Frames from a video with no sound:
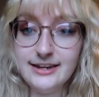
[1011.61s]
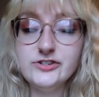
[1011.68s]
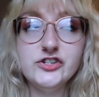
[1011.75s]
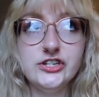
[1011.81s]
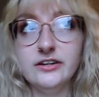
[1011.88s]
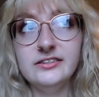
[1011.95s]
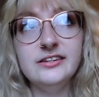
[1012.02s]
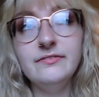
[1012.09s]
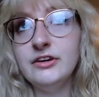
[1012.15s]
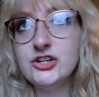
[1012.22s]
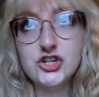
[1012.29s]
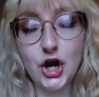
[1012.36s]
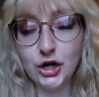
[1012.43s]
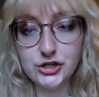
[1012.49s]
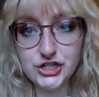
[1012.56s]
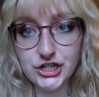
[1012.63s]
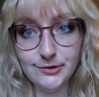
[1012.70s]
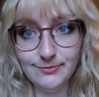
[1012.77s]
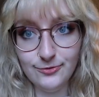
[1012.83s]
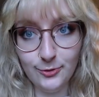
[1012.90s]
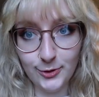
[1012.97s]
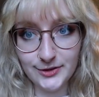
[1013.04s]
She doesn't even charge
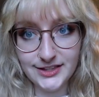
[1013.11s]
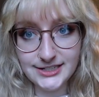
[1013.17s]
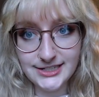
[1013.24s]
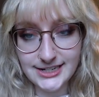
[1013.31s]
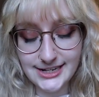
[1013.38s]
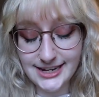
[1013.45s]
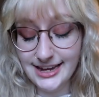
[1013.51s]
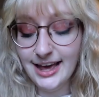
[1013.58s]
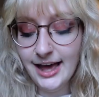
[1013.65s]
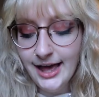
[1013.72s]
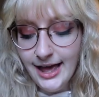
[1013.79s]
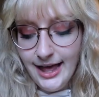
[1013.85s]
him for the tea.